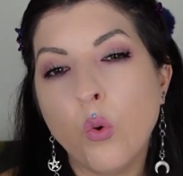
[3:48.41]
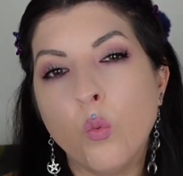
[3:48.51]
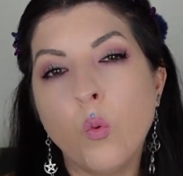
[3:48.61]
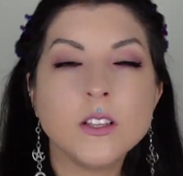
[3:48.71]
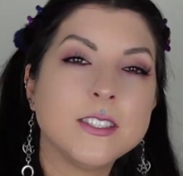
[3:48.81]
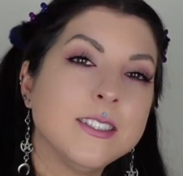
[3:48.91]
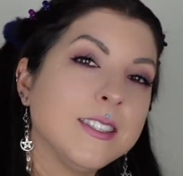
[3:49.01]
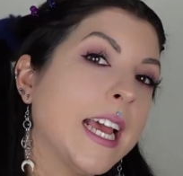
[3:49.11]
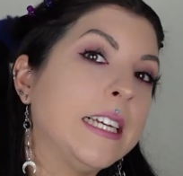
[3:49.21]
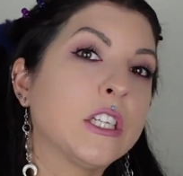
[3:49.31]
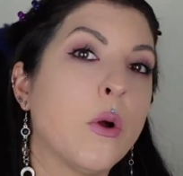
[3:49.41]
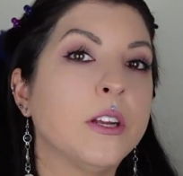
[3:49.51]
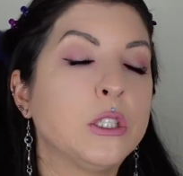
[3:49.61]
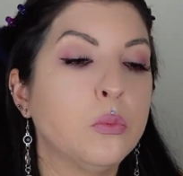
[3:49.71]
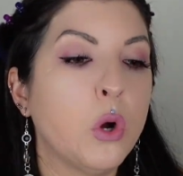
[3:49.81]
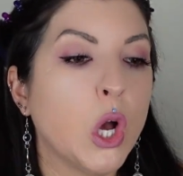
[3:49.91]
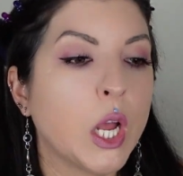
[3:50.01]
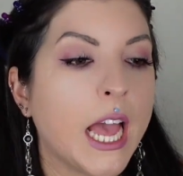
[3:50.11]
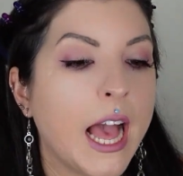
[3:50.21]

What's to say it's going to work